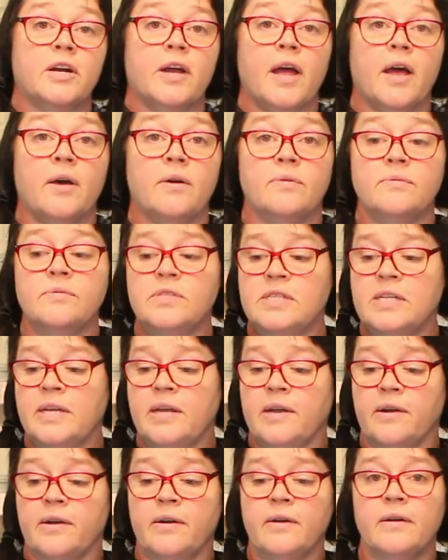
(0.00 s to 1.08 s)
cones
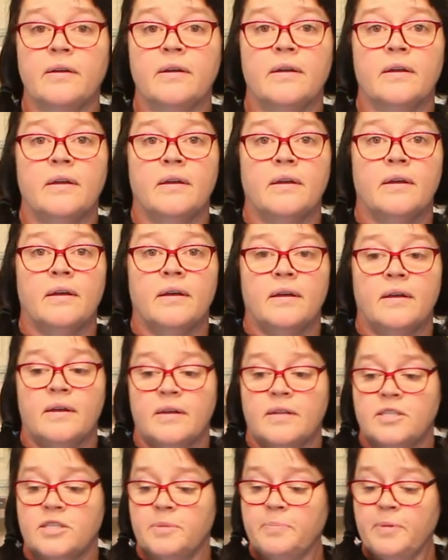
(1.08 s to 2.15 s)
here
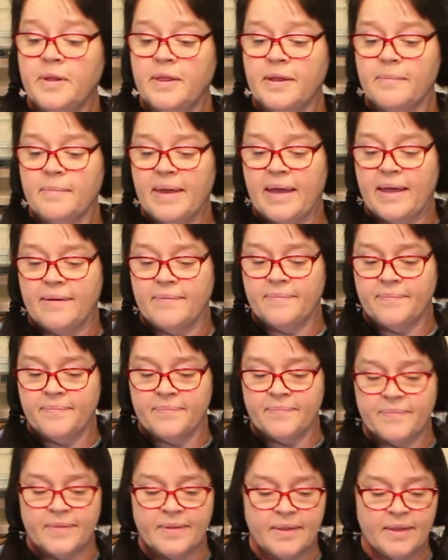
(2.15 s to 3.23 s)
to put them in.
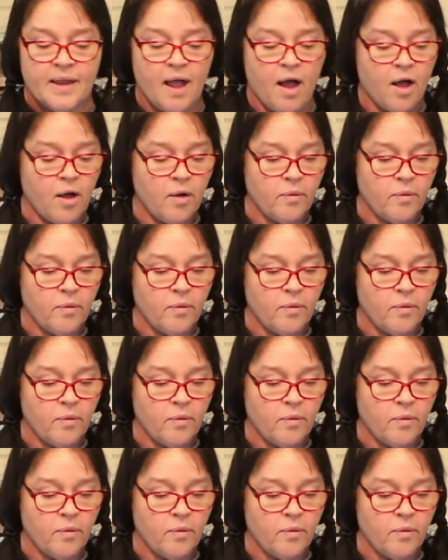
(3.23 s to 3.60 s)
Now all